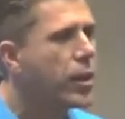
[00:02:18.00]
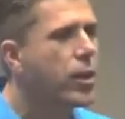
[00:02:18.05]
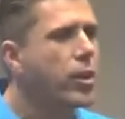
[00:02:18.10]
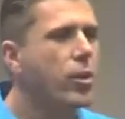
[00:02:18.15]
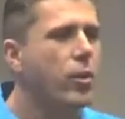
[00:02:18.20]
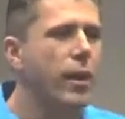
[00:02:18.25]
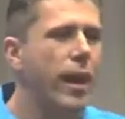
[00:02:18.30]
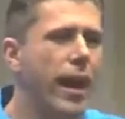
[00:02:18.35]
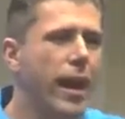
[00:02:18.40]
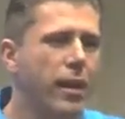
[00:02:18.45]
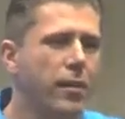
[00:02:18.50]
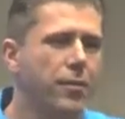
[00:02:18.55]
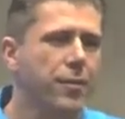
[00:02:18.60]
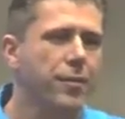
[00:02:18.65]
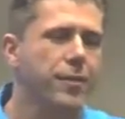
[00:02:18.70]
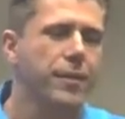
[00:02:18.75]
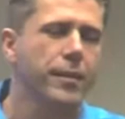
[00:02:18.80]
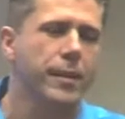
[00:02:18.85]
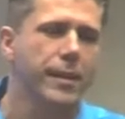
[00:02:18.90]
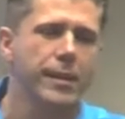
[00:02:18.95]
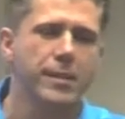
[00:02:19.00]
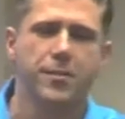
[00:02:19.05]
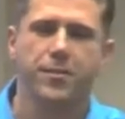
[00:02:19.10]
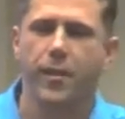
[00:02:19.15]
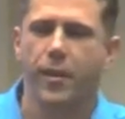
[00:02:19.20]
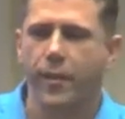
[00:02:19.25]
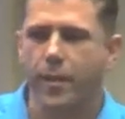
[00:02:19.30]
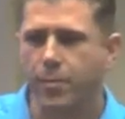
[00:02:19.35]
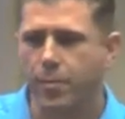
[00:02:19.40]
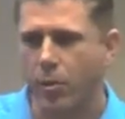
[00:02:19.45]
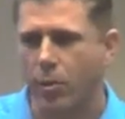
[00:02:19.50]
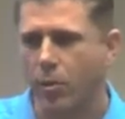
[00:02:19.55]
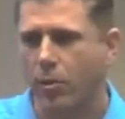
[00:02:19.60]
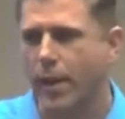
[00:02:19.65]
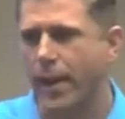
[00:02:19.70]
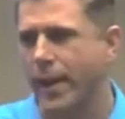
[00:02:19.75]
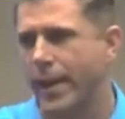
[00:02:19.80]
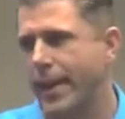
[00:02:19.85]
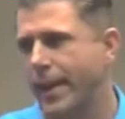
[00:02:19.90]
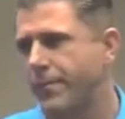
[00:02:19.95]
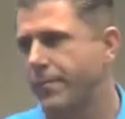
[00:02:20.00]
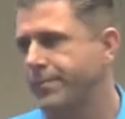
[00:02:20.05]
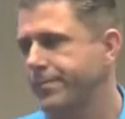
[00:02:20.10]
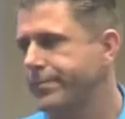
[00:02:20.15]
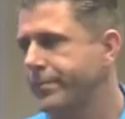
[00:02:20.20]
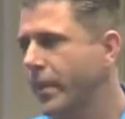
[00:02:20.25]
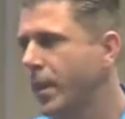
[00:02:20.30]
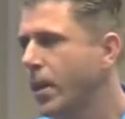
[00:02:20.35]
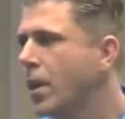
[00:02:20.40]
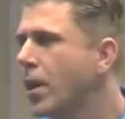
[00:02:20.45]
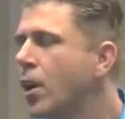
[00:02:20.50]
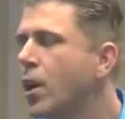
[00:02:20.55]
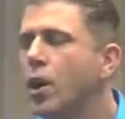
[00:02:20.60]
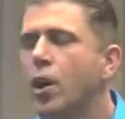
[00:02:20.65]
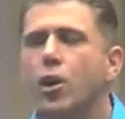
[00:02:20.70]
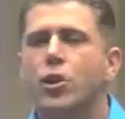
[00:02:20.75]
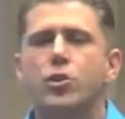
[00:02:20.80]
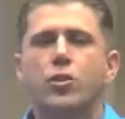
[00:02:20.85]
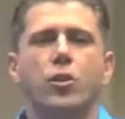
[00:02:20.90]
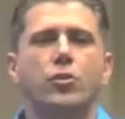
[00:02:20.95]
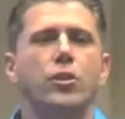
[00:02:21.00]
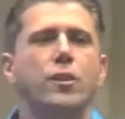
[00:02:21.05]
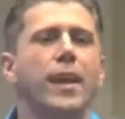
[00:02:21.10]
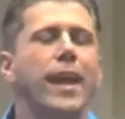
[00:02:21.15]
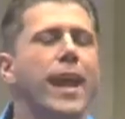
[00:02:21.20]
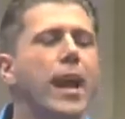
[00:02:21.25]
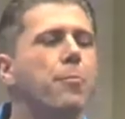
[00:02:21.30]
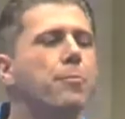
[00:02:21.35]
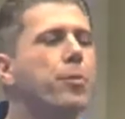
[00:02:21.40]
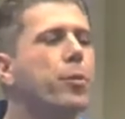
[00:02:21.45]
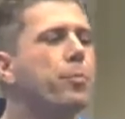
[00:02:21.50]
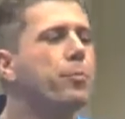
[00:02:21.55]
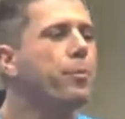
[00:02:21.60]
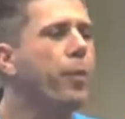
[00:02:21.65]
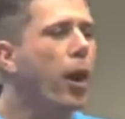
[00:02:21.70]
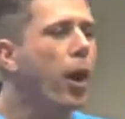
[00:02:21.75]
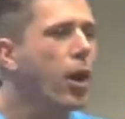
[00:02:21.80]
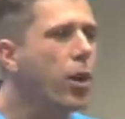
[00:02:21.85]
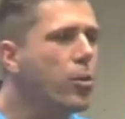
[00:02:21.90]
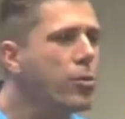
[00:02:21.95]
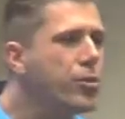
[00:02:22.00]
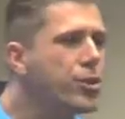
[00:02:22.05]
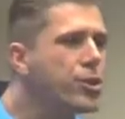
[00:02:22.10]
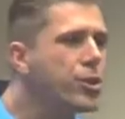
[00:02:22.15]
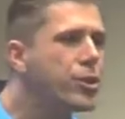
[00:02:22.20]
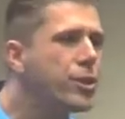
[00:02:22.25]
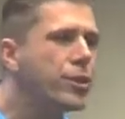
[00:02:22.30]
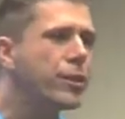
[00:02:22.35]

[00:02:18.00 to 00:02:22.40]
your health is very poor right now. So today I propose